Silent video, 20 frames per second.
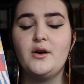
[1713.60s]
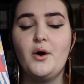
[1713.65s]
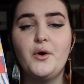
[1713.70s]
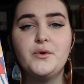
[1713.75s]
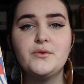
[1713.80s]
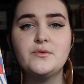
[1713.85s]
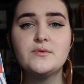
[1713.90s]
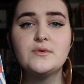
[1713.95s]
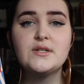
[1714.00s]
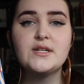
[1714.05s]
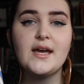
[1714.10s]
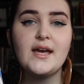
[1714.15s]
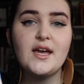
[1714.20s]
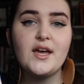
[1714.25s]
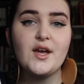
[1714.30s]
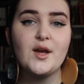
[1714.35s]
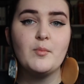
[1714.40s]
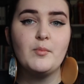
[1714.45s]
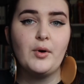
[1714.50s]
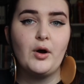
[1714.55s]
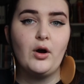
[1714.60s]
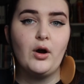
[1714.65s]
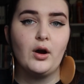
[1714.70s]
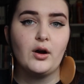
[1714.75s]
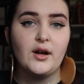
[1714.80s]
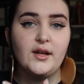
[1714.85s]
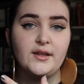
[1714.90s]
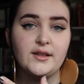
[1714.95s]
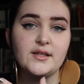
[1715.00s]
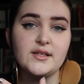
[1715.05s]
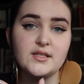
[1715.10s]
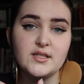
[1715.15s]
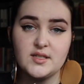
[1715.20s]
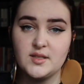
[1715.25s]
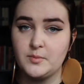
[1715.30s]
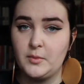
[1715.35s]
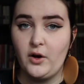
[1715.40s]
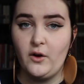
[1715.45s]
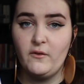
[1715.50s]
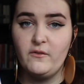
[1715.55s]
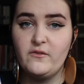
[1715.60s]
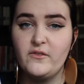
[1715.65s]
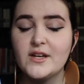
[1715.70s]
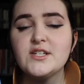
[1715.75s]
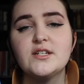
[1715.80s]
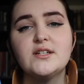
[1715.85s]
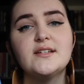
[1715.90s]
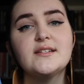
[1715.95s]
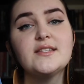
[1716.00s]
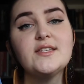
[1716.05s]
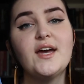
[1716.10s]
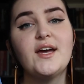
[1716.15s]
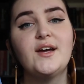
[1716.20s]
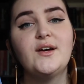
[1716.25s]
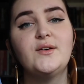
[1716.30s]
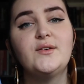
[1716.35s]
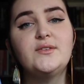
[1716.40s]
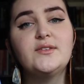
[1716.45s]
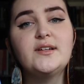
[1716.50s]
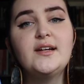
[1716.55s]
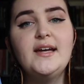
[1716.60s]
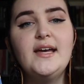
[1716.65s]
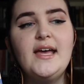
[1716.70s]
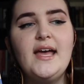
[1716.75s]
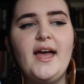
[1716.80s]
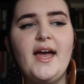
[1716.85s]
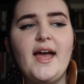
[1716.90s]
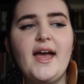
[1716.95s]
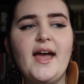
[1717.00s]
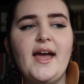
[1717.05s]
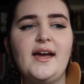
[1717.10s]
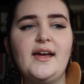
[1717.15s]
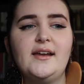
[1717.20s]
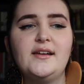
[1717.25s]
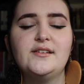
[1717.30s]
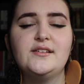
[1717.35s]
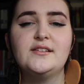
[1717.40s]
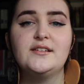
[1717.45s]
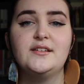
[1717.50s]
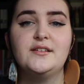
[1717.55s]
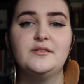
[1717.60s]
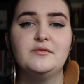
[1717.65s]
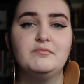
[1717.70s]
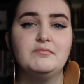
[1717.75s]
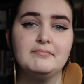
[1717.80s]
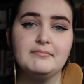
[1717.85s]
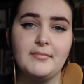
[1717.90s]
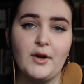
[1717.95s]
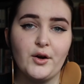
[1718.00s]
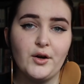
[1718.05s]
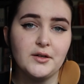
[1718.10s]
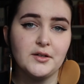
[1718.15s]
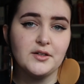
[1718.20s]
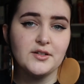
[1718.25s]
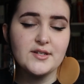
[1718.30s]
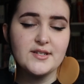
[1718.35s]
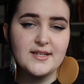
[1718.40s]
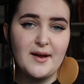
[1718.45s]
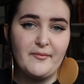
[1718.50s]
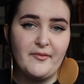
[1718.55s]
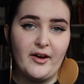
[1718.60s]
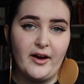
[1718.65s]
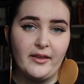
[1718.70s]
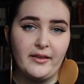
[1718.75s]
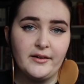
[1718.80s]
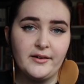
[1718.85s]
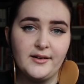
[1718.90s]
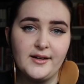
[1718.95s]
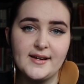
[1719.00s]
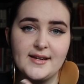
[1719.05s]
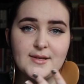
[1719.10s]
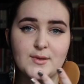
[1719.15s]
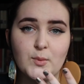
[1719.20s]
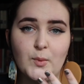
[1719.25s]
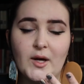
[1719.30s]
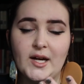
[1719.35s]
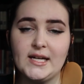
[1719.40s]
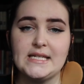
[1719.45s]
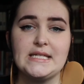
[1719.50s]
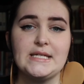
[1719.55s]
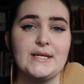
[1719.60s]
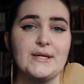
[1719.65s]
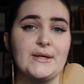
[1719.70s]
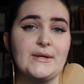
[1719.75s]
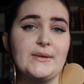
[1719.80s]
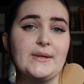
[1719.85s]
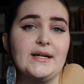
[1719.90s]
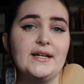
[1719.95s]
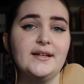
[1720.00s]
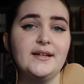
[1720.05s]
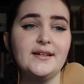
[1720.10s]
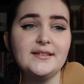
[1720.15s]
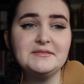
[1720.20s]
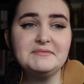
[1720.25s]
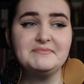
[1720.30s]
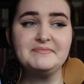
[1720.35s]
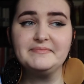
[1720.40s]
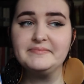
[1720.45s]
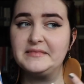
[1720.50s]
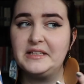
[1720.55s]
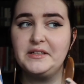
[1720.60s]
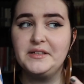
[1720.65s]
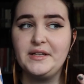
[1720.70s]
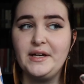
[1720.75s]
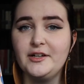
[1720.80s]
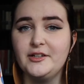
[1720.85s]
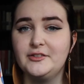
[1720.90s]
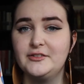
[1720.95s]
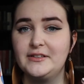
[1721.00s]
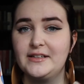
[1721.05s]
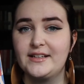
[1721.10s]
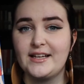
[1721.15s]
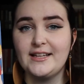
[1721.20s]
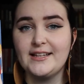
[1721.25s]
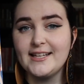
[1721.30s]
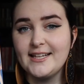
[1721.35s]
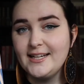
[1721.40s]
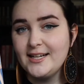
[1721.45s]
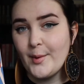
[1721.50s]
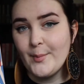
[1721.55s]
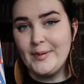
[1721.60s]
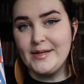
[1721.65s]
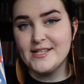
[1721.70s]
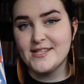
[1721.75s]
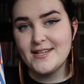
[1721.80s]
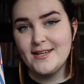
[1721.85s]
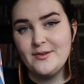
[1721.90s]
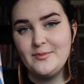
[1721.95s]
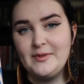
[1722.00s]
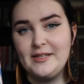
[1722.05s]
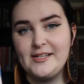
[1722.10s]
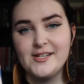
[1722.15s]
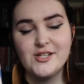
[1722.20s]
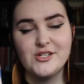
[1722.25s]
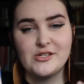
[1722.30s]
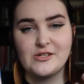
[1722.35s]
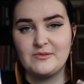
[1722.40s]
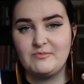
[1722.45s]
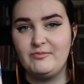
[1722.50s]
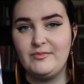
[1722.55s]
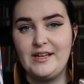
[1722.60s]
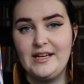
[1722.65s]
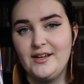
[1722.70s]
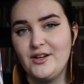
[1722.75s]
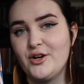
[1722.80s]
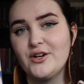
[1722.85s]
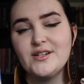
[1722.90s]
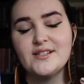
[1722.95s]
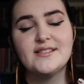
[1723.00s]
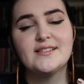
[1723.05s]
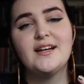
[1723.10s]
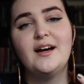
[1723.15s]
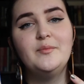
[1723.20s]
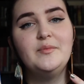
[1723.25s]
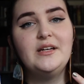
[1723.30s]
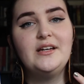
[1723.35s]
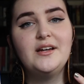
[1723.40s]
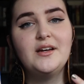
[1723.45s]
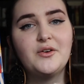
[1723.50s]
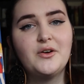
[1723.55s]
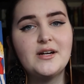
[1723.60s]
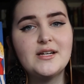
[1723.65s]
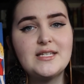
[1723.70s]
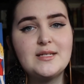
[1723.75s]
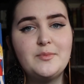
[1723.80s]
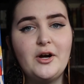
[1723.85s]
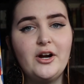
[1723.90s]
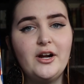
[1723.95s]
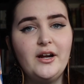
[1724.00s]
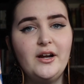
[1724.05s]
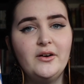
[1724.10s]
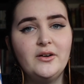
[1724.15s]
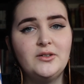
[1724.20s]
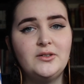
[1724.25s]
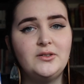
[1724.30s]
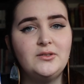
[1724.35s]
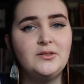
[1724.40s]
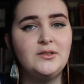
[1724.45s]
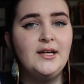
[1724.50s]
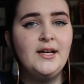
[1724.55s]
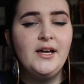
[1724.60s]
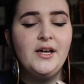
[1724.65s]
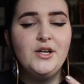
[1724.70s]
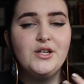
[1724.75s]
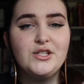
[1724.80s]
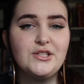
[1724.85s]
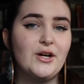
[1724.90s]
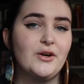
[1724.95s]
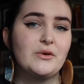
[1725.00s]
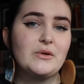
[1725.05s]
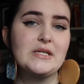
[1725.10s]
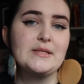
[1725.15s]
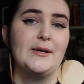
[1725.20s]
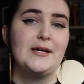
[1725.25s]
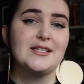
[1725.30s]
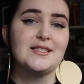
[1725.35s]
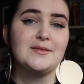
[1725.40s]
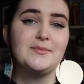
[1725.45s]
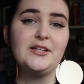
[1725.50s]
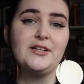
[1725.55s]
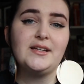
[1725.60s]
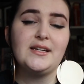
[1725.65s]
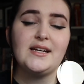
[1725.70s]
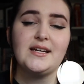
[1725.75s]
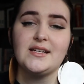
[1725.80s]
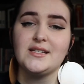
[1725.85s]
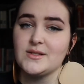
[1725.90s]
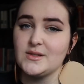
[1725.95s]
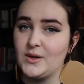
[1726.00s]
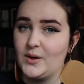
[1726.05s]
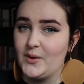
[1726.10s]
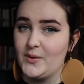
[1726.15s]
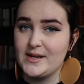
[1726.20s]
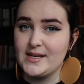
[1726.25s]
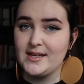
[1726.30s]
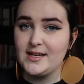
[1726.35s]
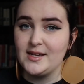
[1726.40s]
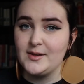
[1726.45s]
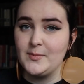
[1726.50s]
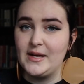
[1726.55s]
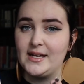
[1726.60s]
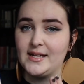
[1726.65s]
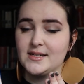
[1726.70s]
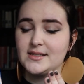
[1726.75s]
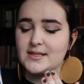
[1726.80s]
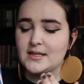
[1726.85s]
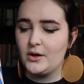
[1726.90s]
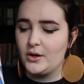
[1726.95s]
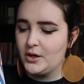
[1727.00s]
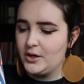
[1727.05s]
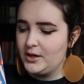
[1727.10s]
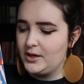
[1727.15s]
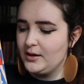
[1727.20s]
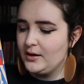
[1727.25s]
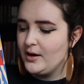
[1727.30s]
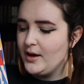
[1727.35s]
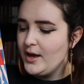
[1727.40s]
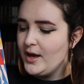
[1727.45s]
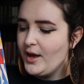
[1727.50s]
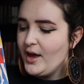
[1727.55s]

owned a bar in this small fishing town, and her stepfather is wanting to, you know, clean up his image, get her to stop being a crazy party girl, show responsibility. So he makes her